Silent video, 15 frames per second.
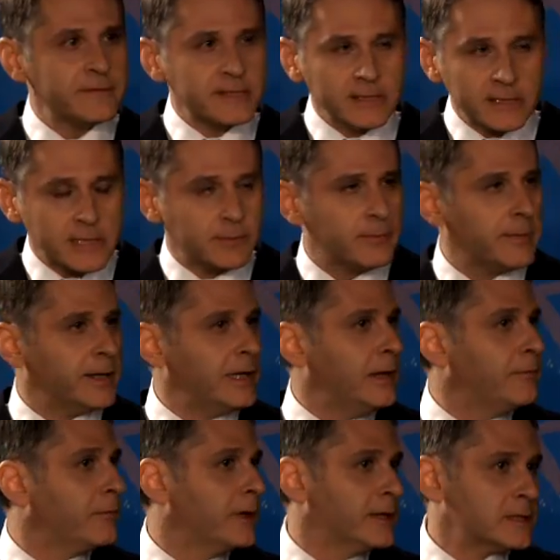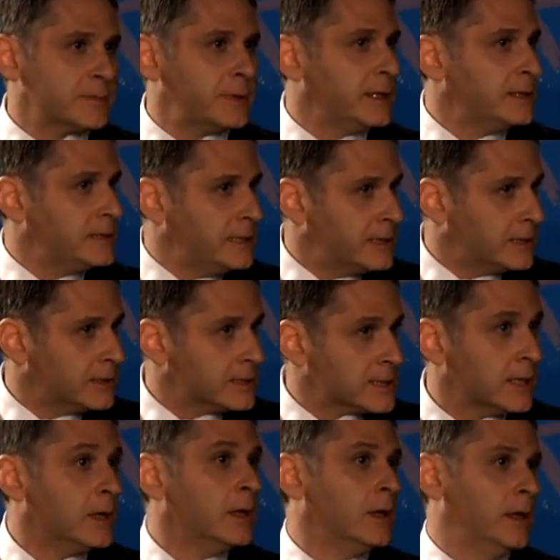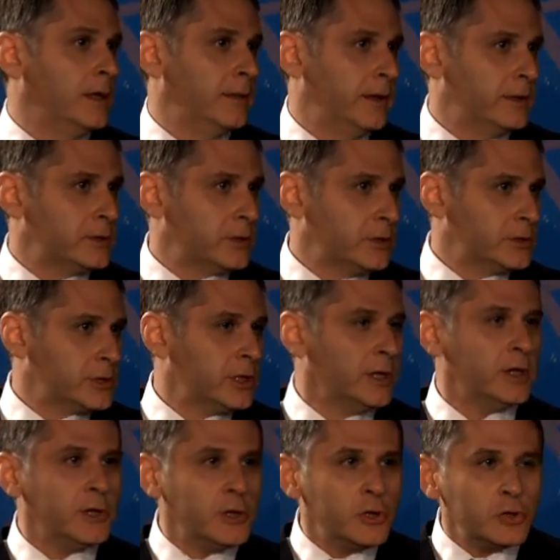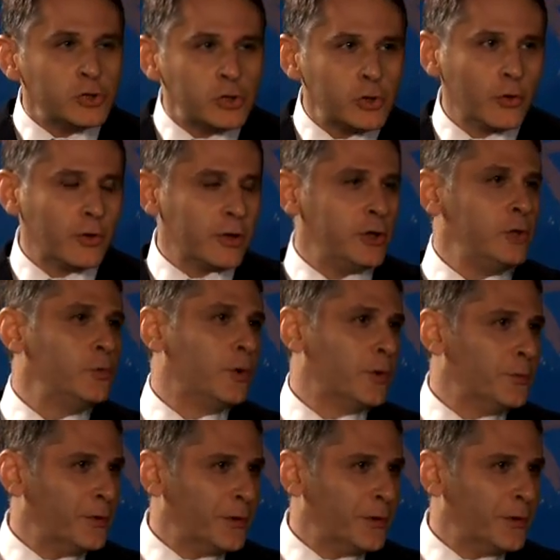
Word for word: seen some of my gay friends being Wonderful. deacons in their church. Surely you wouldn't